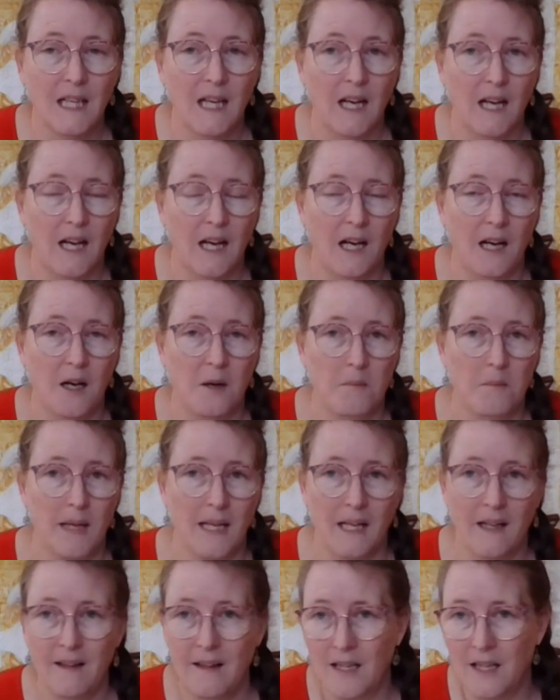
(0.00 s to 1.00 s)

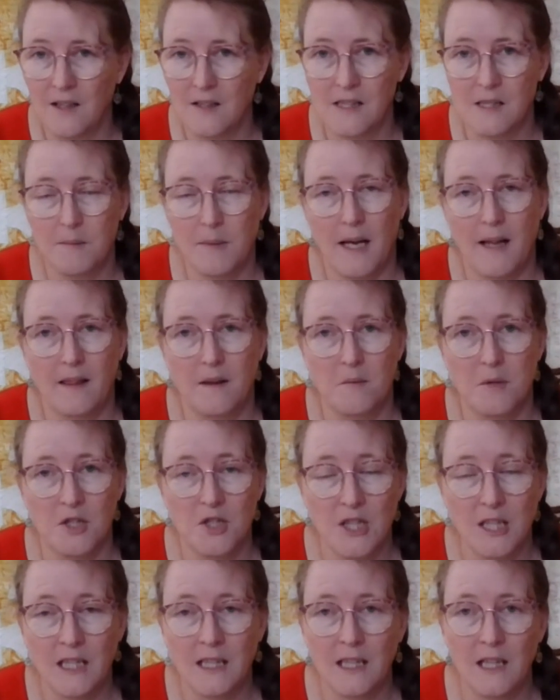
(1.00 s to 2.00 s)
anything else about the
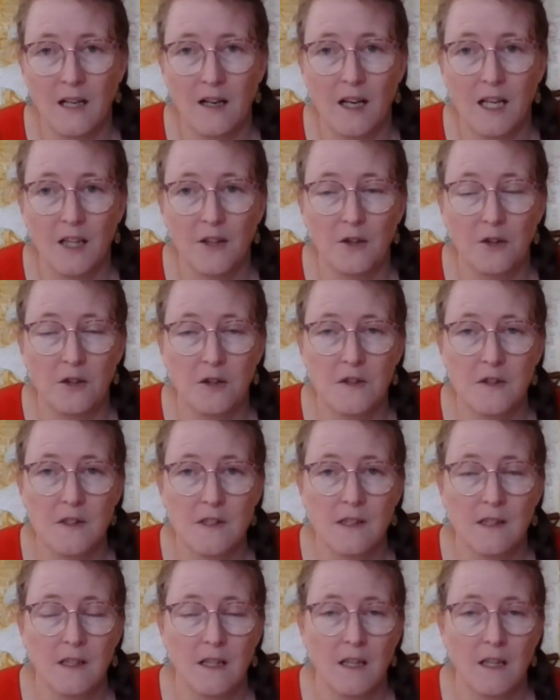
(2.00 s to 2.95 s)
machine that I use,